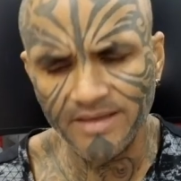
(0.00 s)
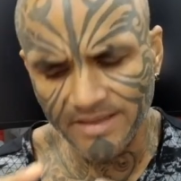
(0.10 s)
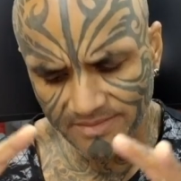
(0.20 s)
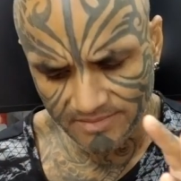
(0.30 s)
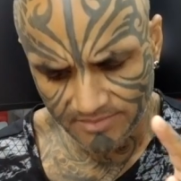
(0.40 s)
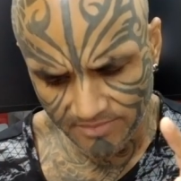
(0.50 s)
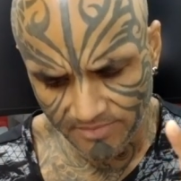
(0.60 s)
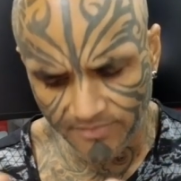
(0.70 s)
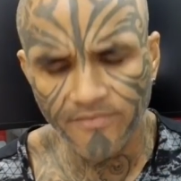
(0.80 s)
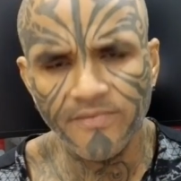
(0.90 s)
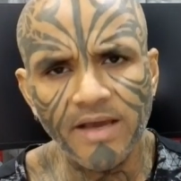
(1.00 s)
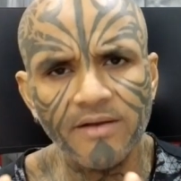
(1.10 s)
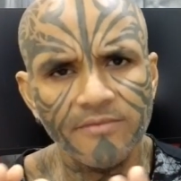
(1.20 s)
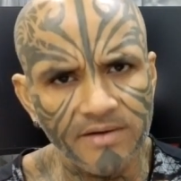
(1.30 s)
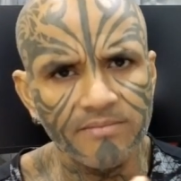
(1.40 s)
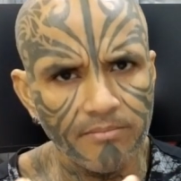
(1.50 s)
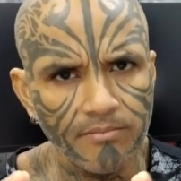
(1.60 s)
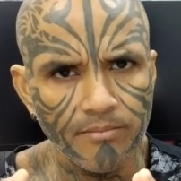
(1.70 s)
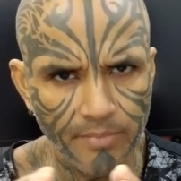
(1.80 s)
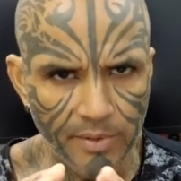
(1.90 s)
And we are one
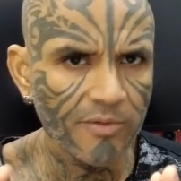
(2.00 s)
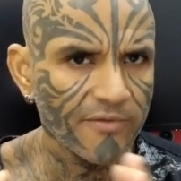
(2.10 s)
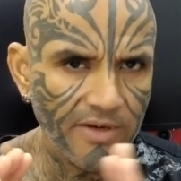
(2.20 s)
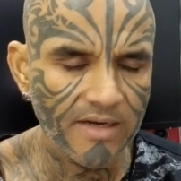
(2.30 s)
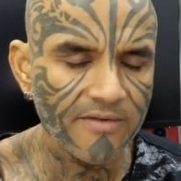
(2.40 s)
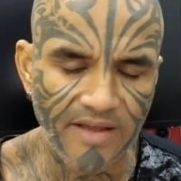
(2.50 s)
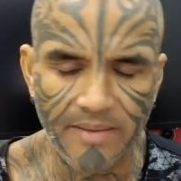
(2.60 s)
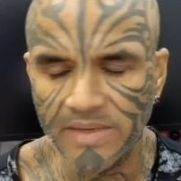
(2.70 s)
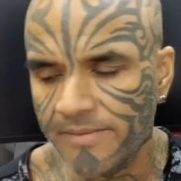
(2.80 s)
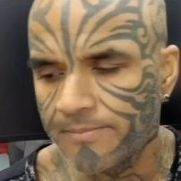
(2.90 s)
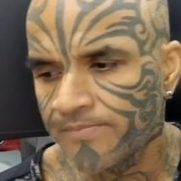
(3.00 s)
beautiful little family.